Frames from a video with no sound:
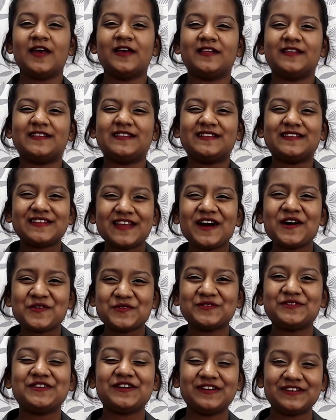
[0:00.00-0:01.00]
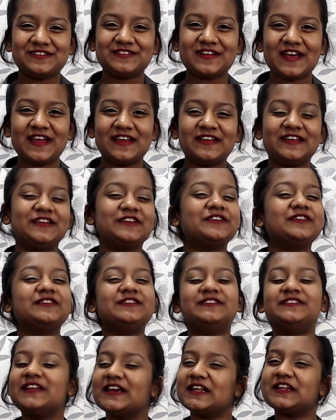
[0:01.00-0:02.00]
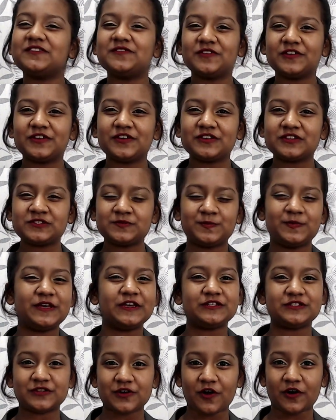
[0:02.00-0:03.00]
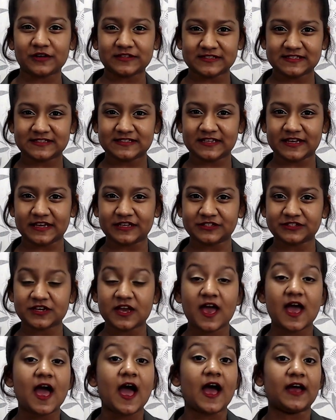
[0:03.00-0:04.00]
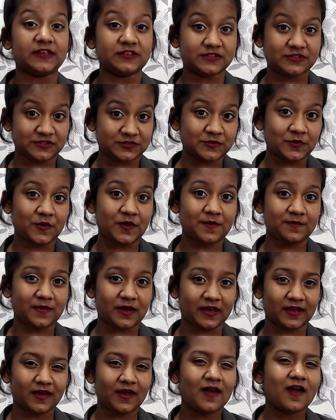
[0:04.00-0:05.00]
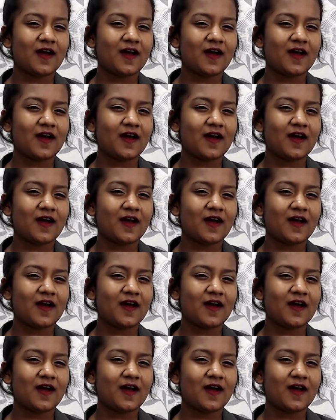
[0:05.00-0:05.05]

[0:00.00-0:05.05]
Now you're ready to deliver your speech on stage. And so am I.